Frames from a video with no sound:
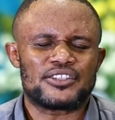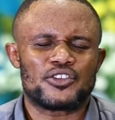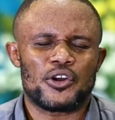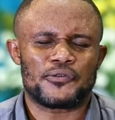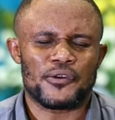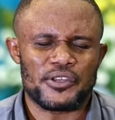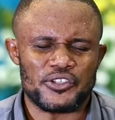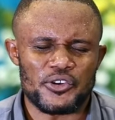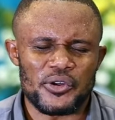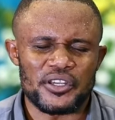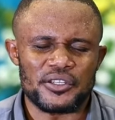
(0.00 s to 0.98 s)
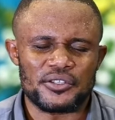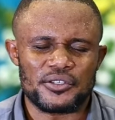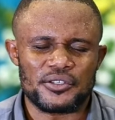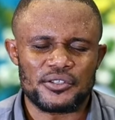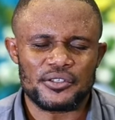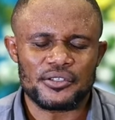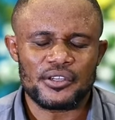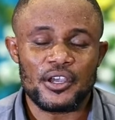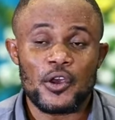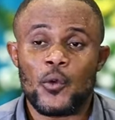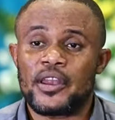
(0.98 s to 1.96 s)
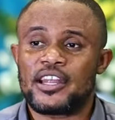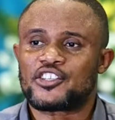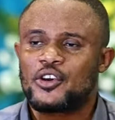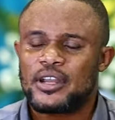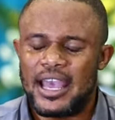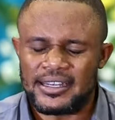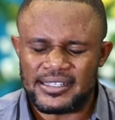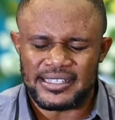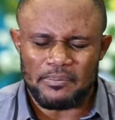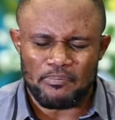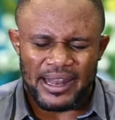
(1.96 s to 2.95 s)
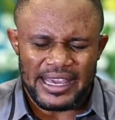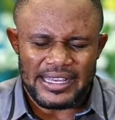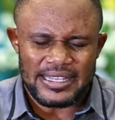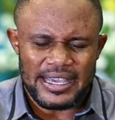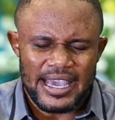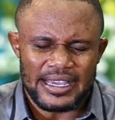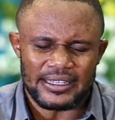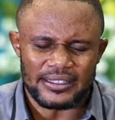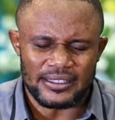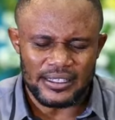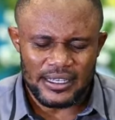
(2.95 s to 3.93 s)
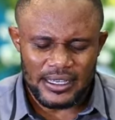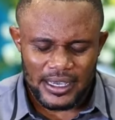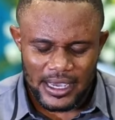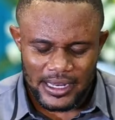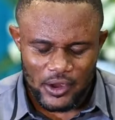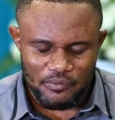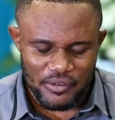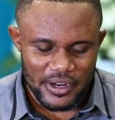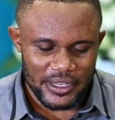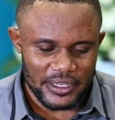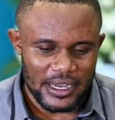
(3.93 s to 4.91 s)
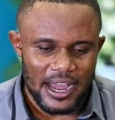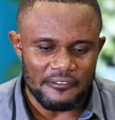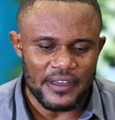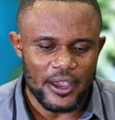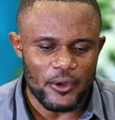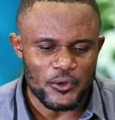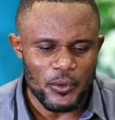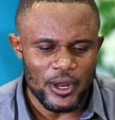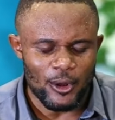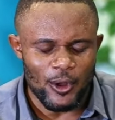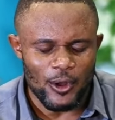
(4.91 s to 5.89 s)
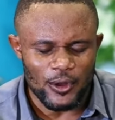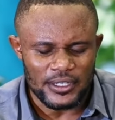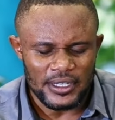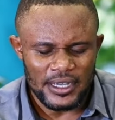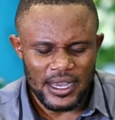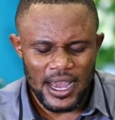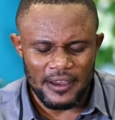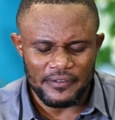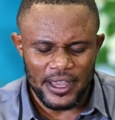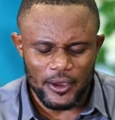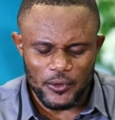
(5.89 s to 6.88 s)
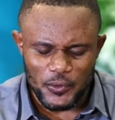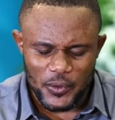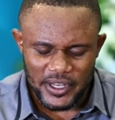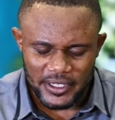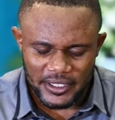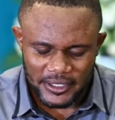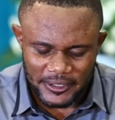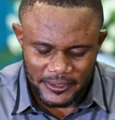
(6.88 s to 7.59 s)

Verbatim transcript: Ask God for this grace. When the song ends, they play it again, and I'll pray. Have thy own way, Lord. Have thy own way.